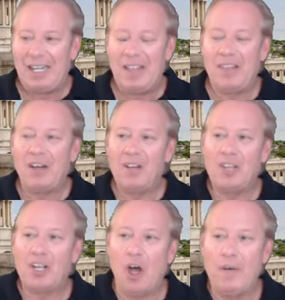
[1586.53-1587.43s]
they're
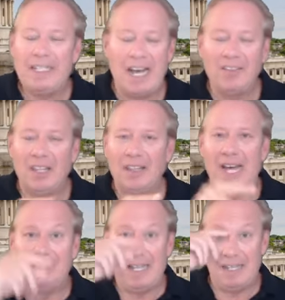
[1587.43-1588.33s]
going down the
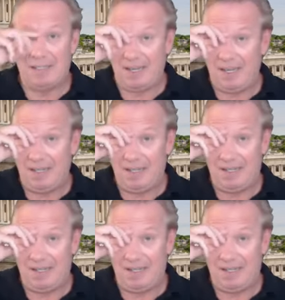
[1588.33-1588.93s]
line last night.